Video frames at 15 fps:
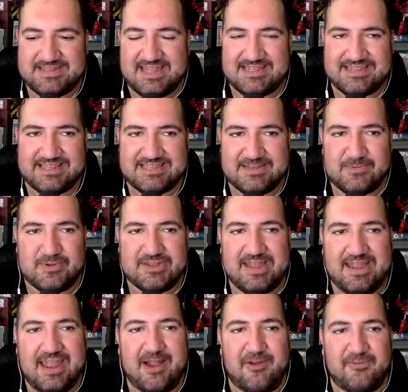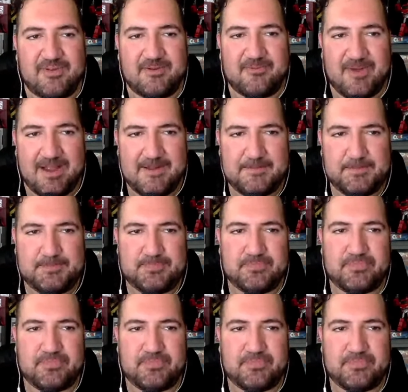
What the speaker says: to say, listen, we'll take care of it. Right.